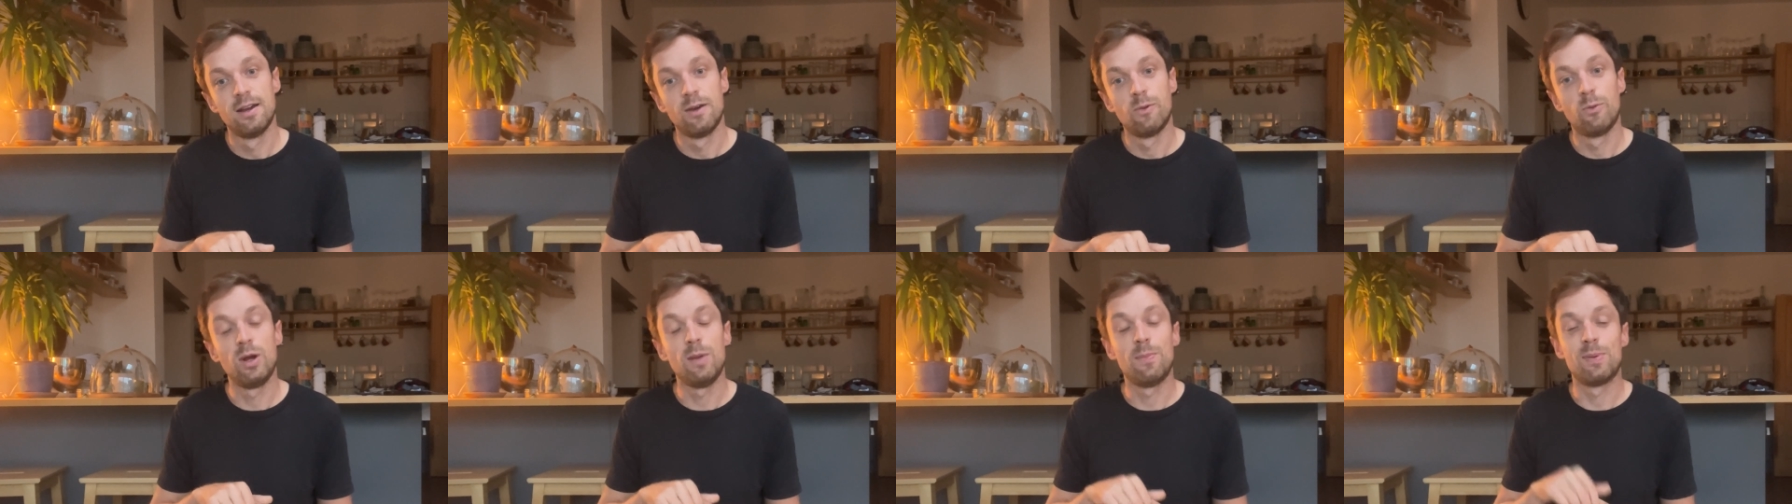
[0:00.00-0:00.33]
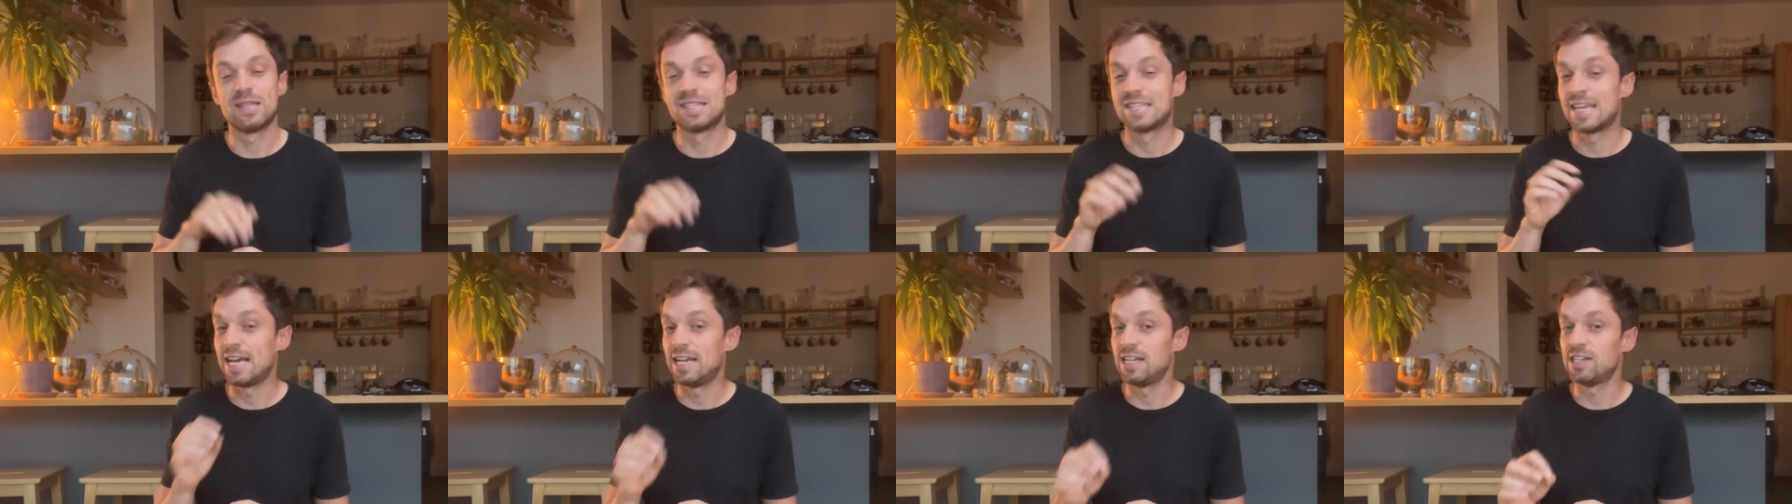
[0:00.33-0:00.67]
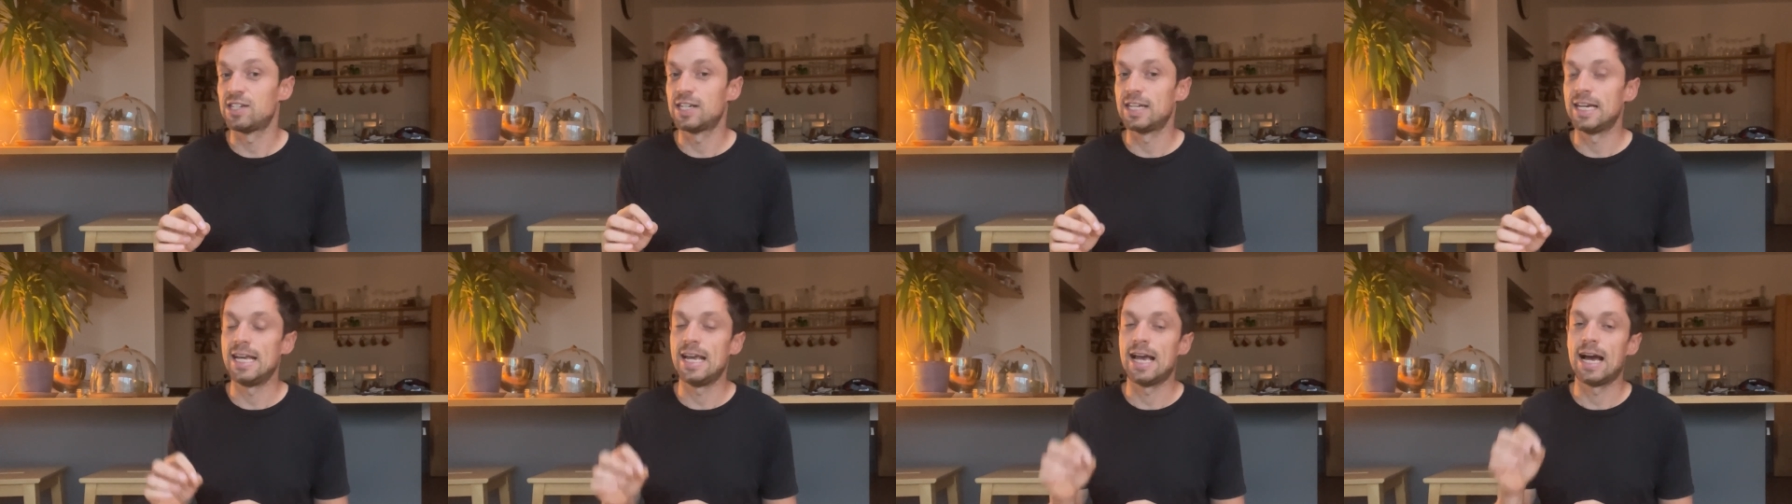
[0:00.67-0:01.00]
we
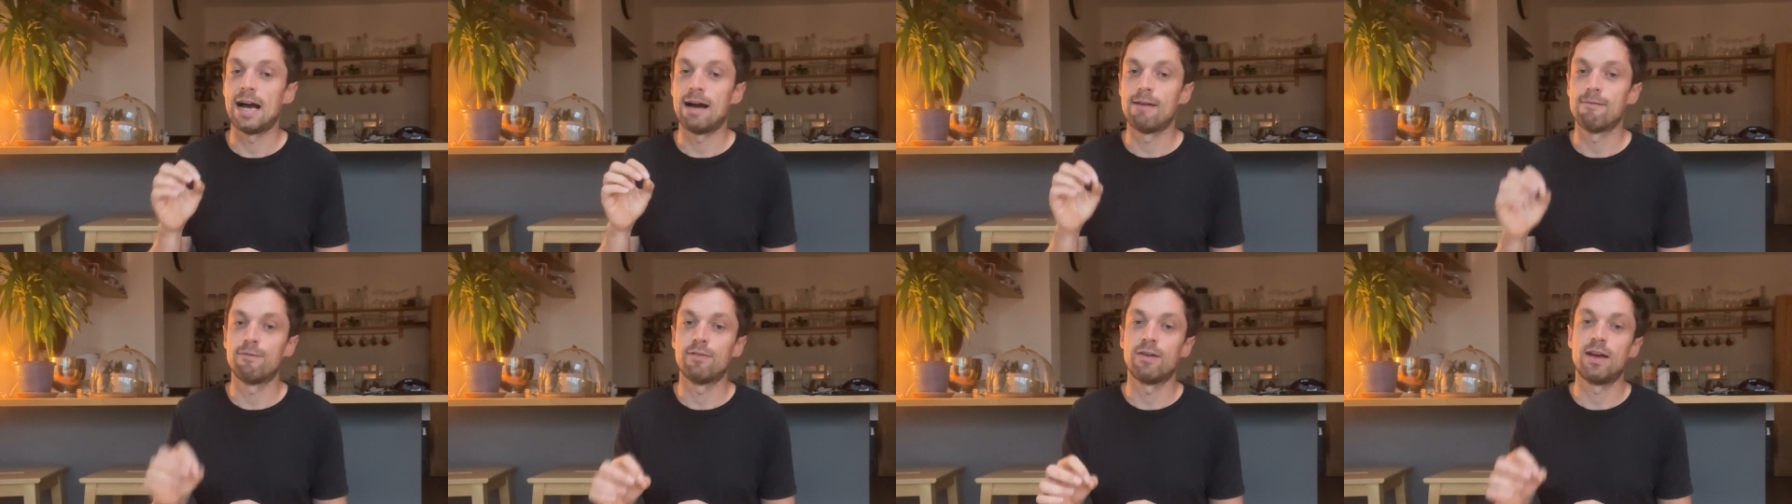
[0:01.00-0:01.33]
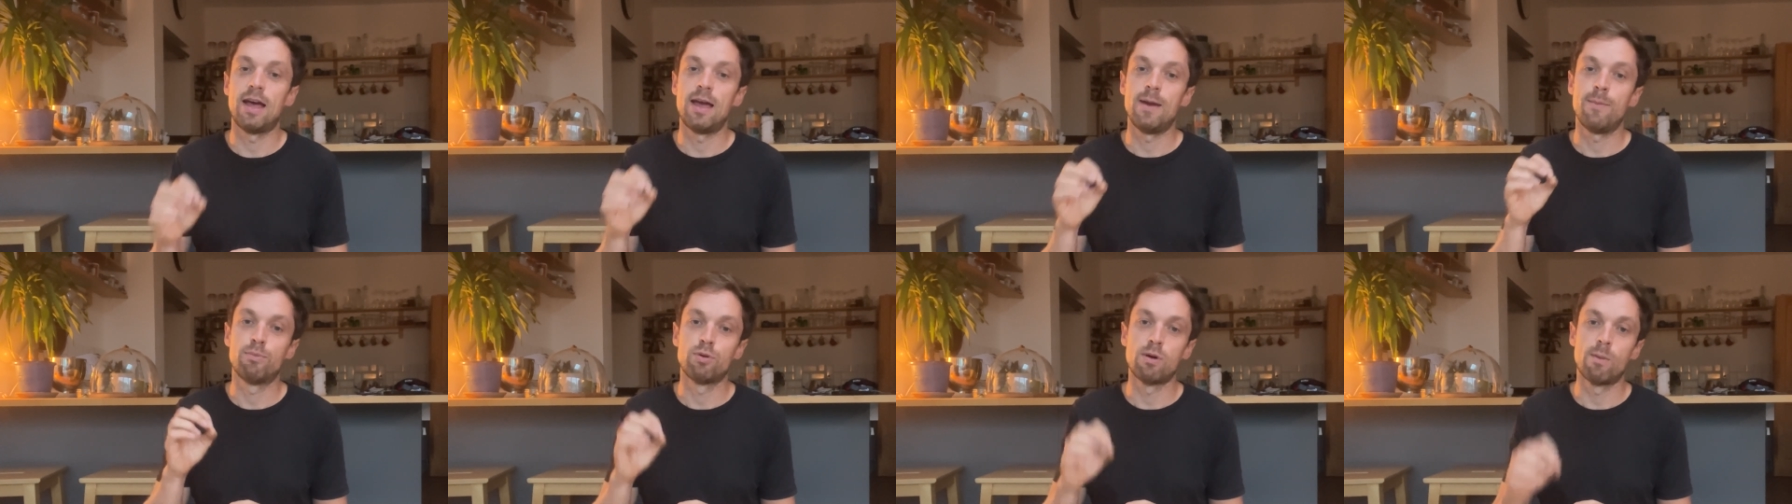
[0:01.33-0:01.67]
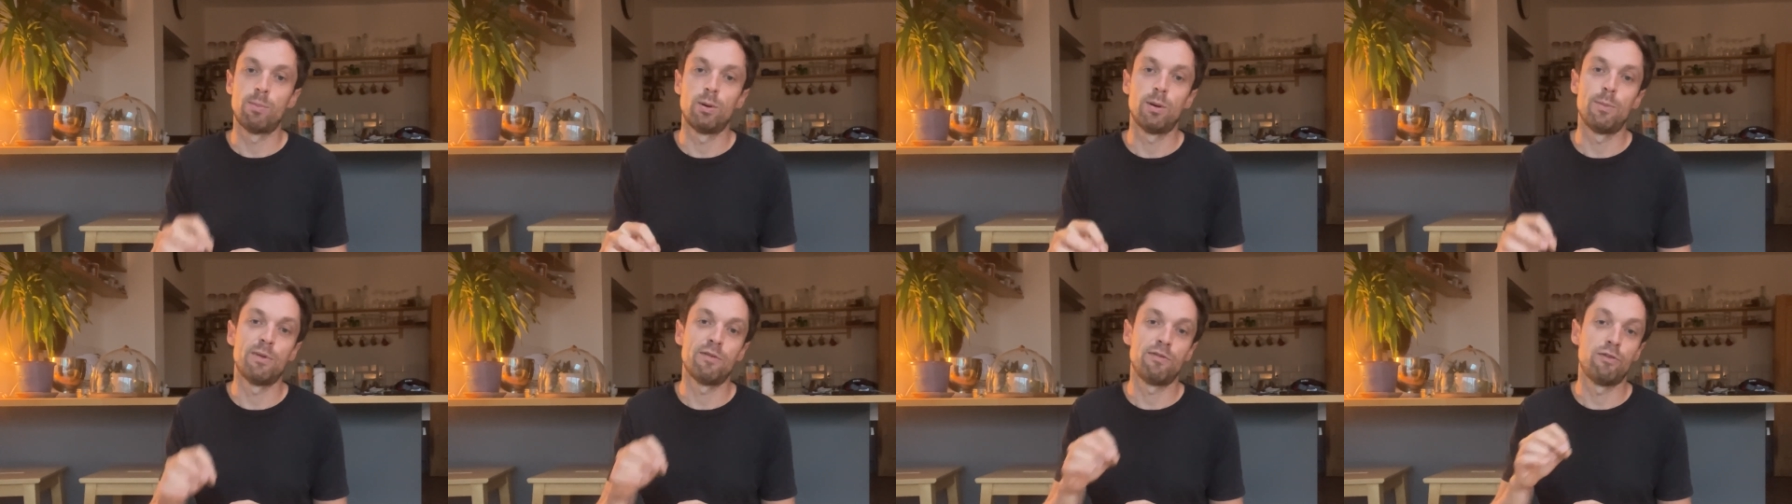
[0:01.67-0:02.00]
potentially have a
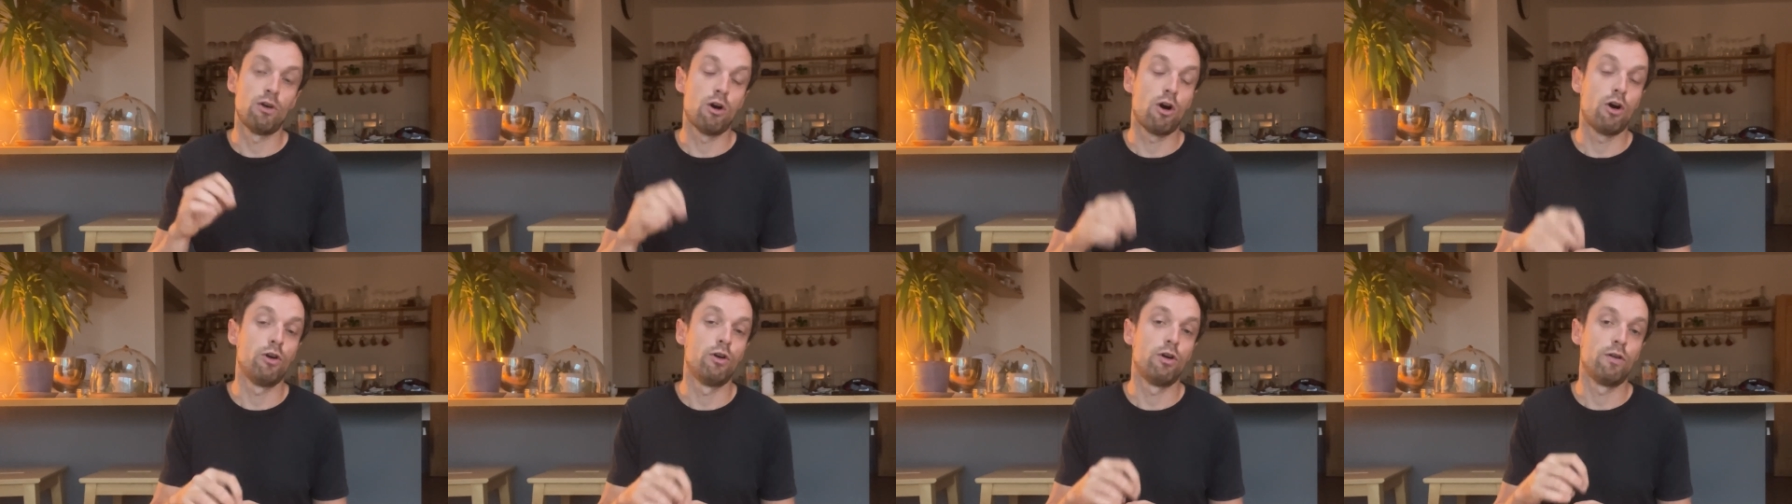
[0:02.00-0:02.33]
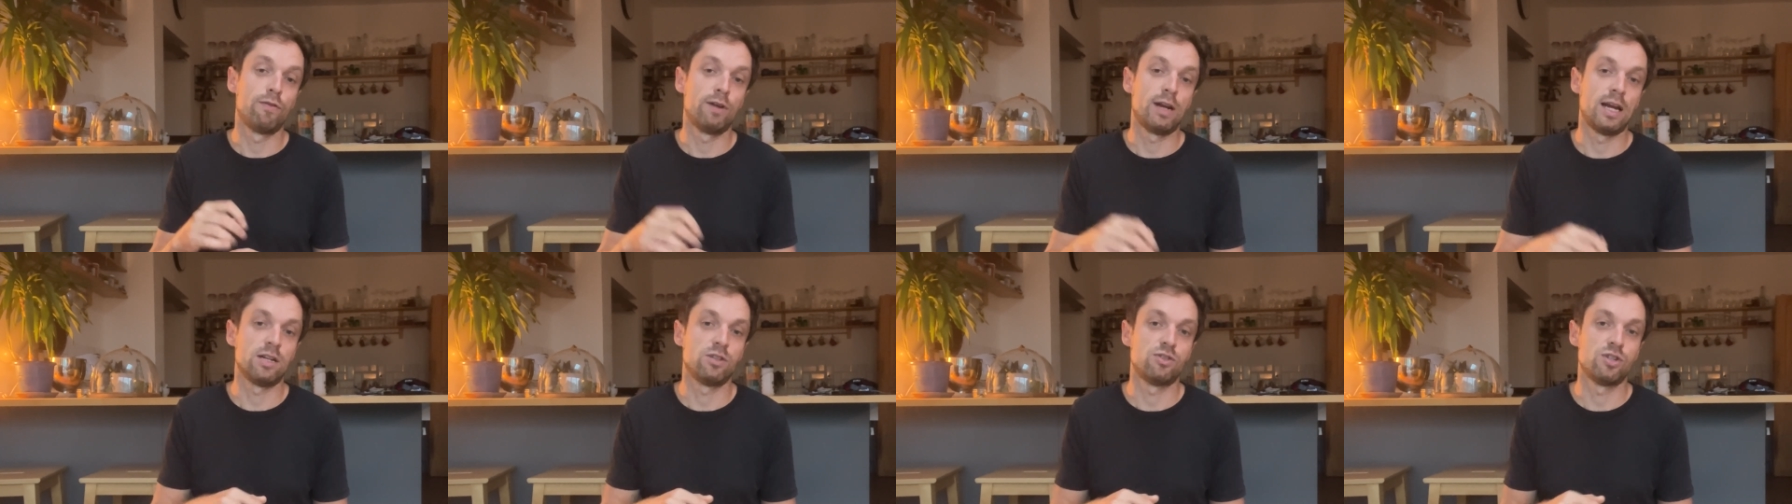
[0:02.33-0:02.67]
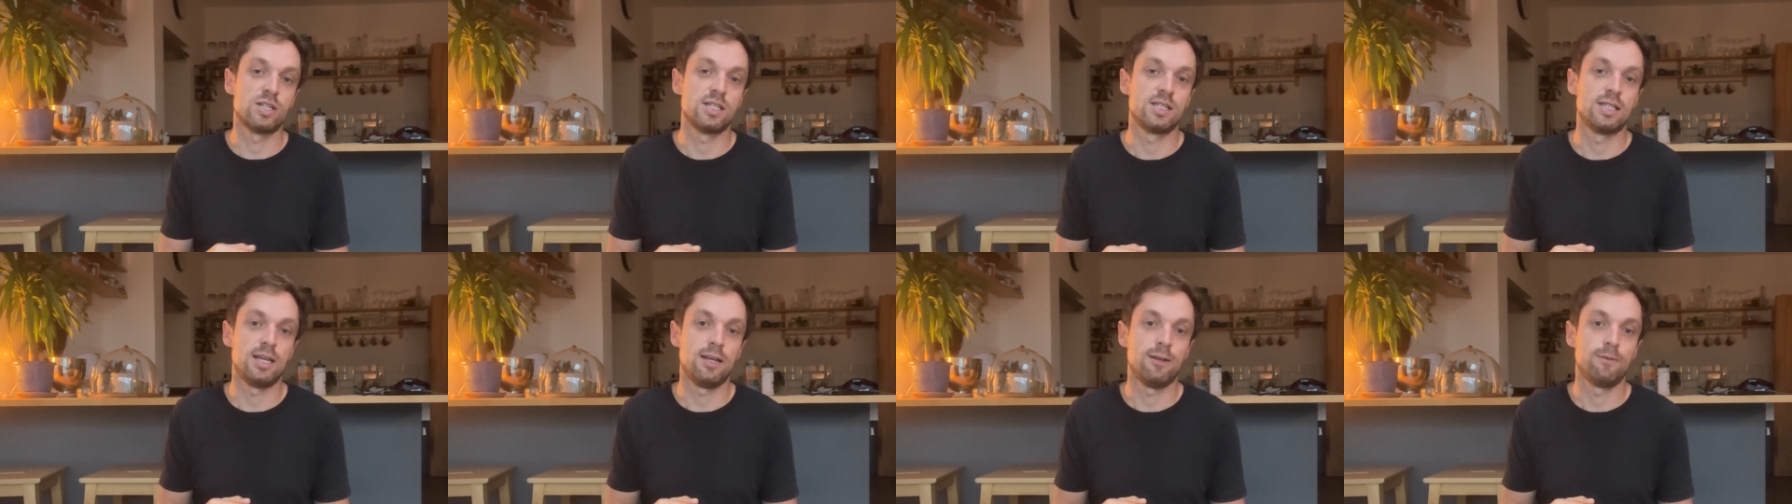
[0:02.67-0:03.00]
problem of not enough
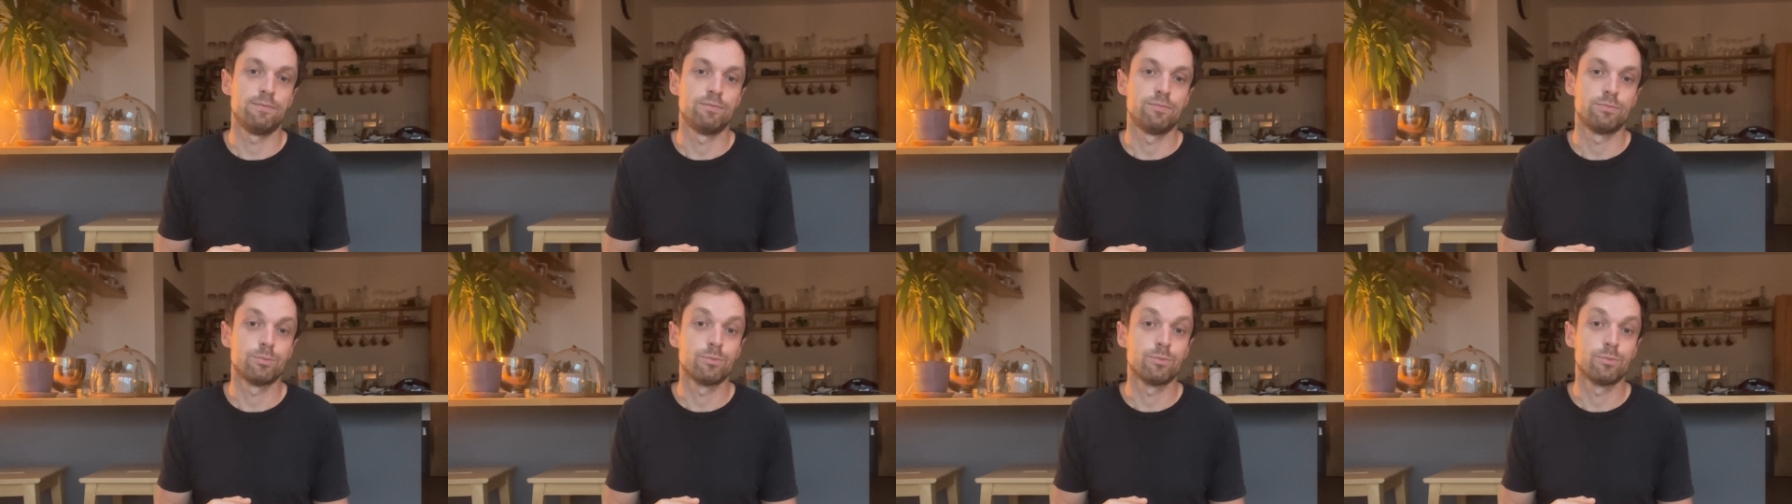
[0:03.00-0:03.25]
electricity.